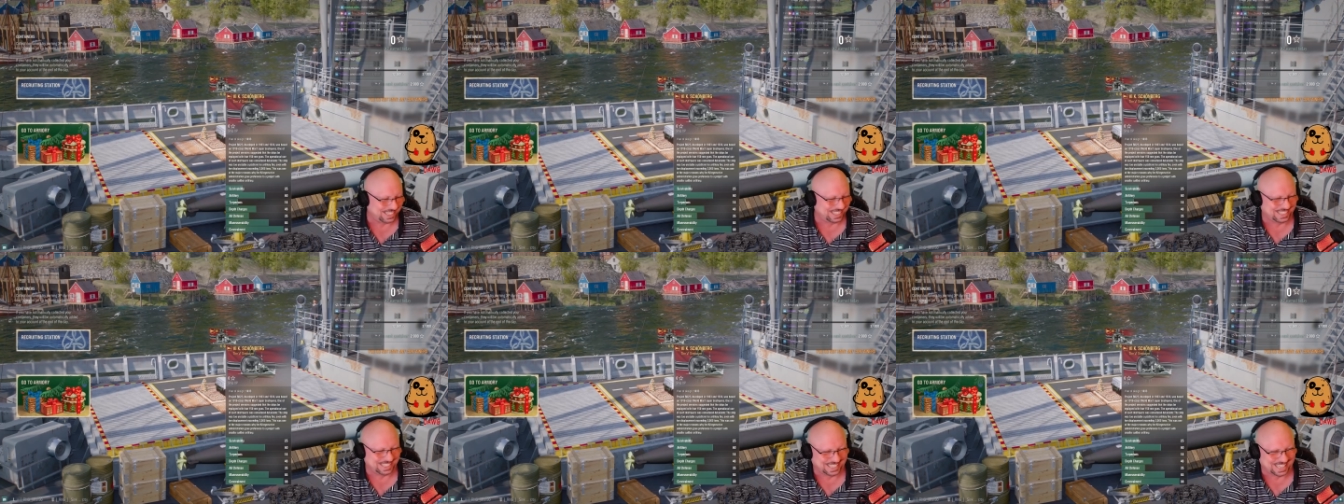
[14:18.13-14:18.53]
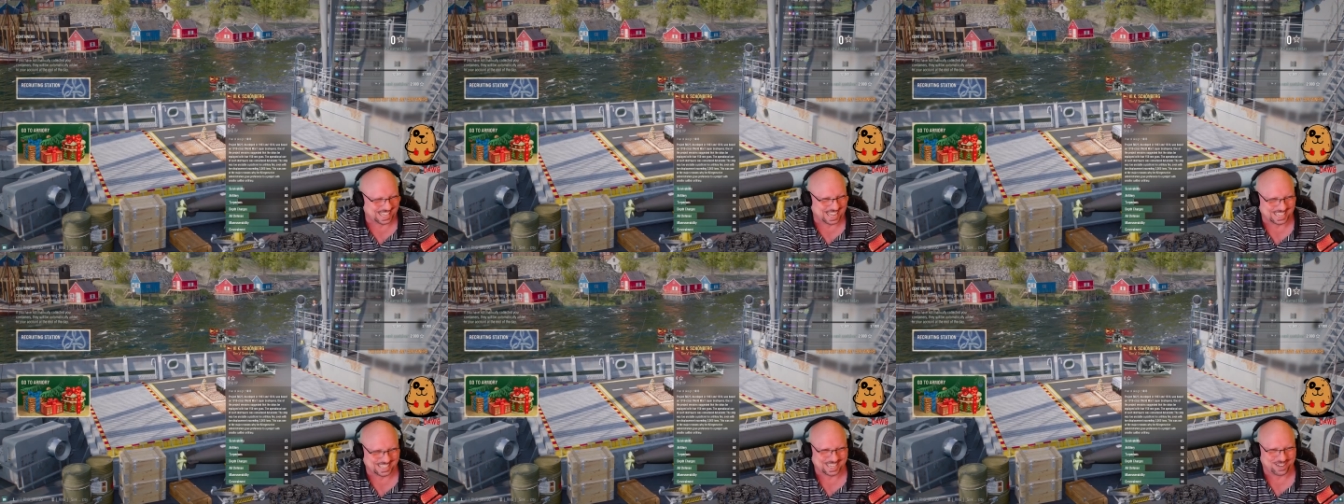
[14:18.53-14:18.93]

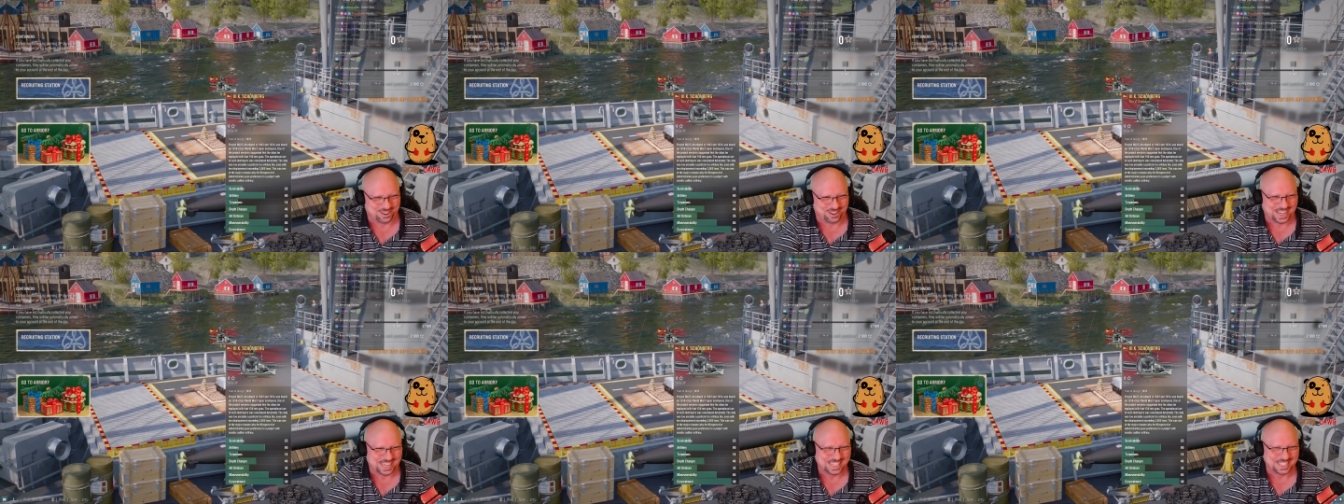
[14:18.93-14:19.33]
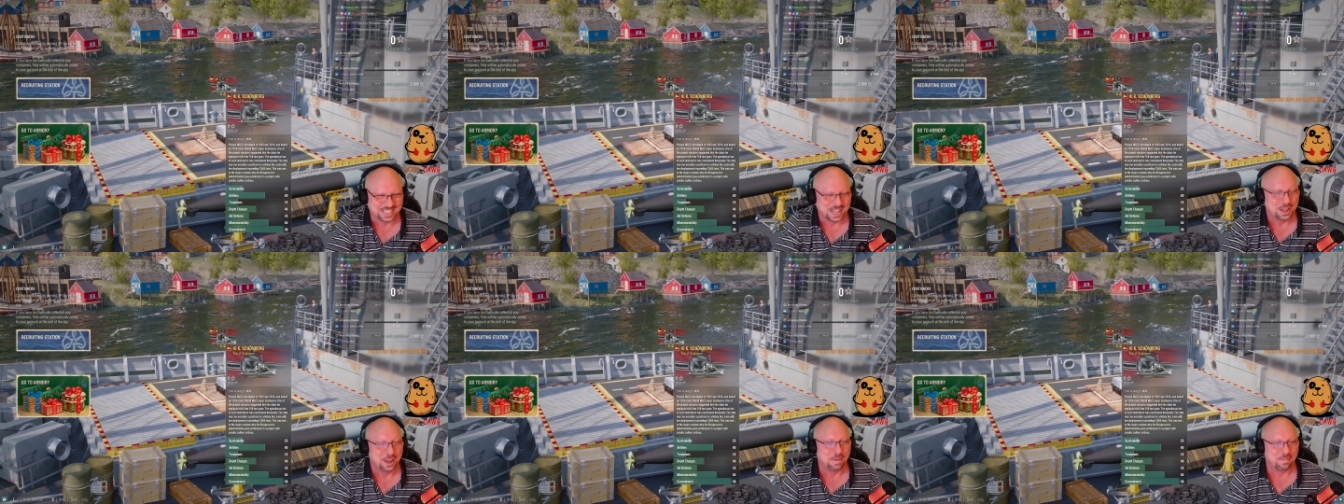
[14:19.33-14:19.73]
that there is
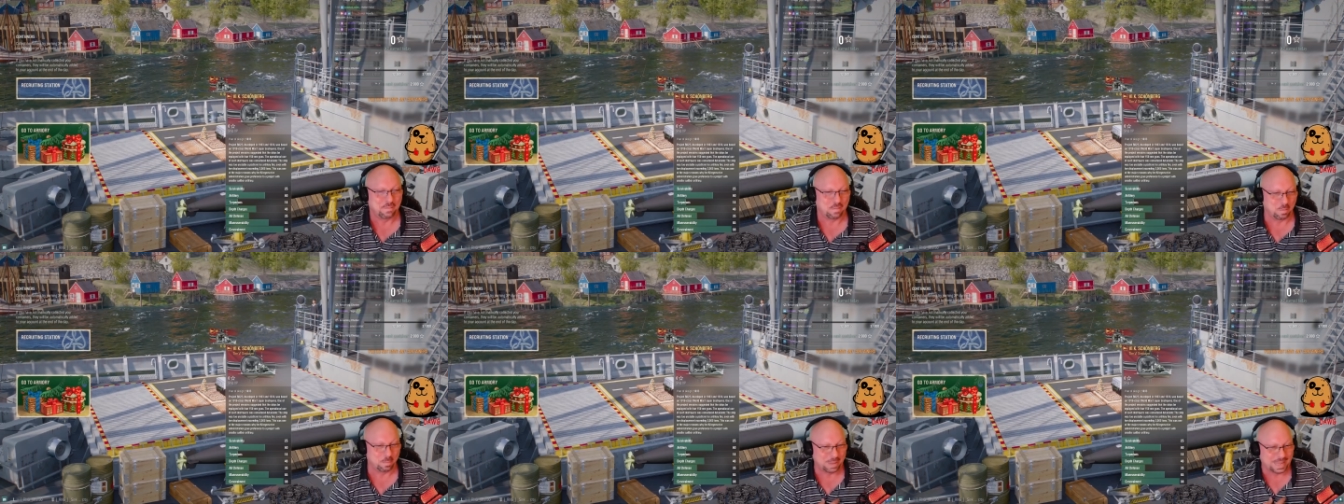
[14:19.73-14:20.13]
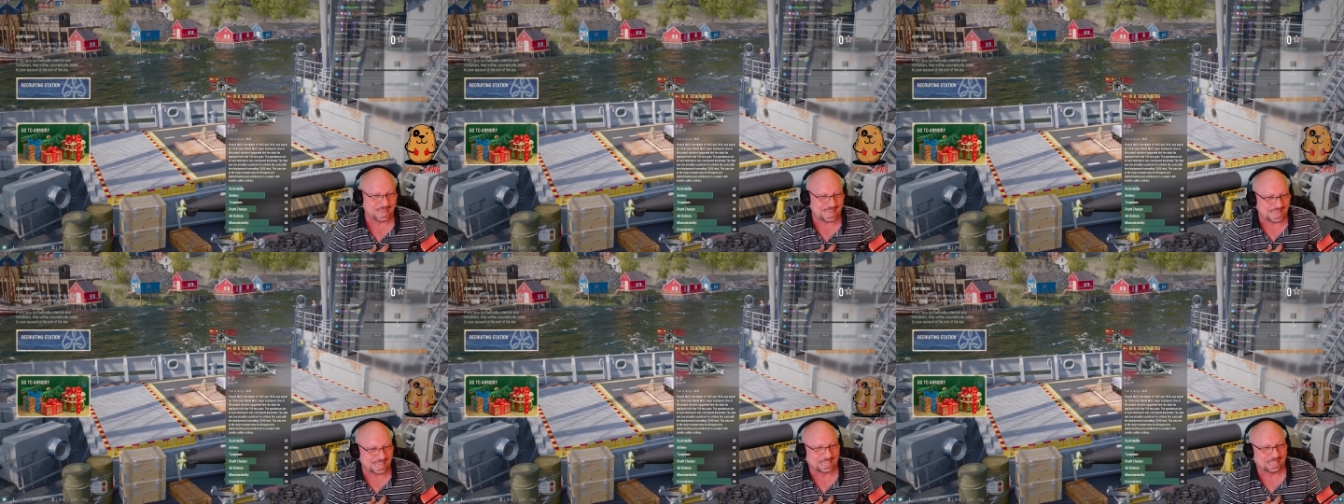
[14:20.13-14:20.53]
for me.